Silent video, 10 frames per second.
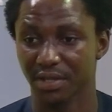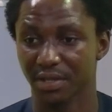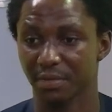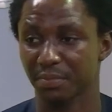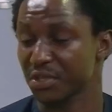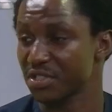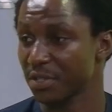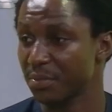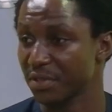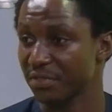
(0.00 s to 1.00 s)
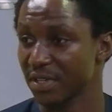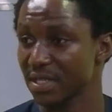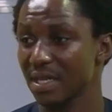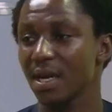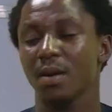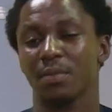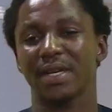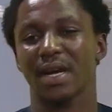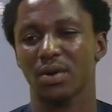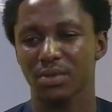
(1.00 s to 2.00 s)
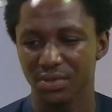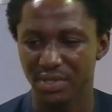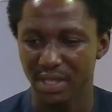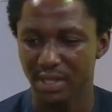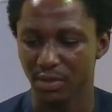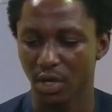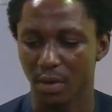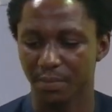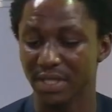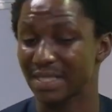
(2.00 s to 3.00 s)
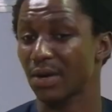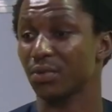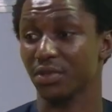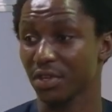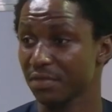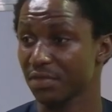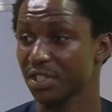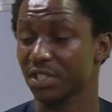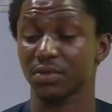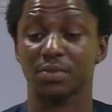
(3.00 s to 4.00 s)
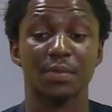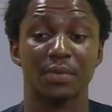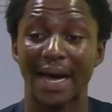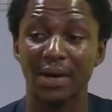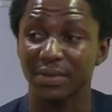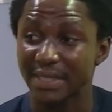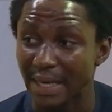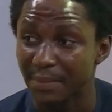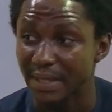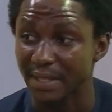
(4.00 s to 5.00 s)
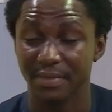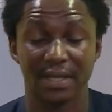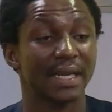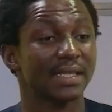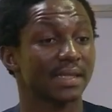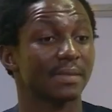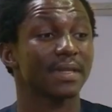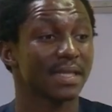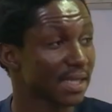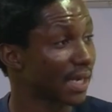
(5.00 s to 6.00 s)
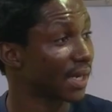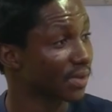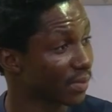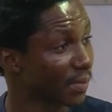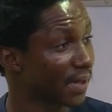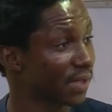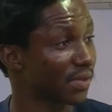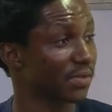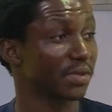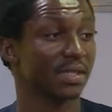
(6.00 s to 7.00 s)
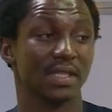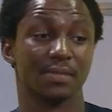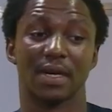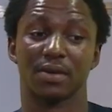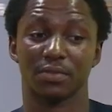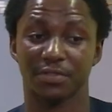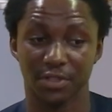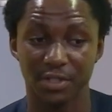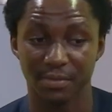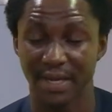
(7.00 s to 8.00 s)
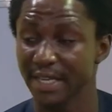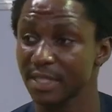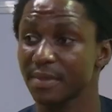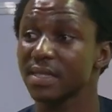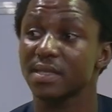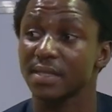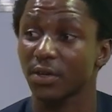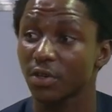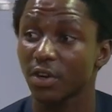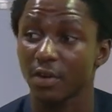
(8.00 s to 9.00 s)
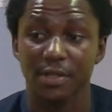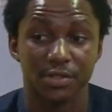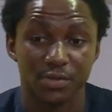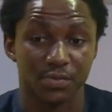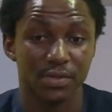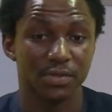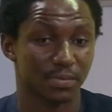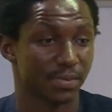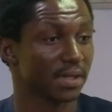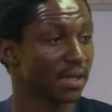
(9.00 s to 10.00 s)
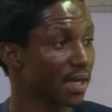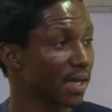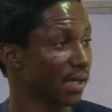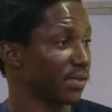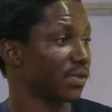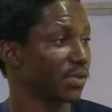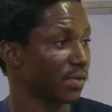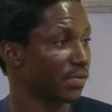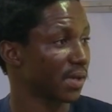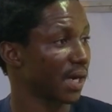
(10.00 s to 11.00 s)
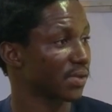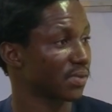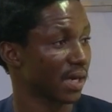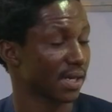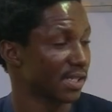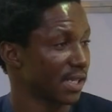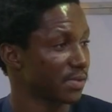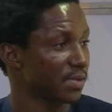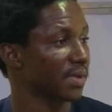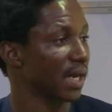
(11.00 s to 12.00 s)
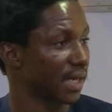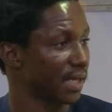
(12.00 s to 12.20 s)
personal preference. But there are also certain companies that will not even reach out to me, but I would type an email and say, please, I'd like to be part of your team. I will fund my expenses. I will come. I just want to be, if you guys will accept me like I need to.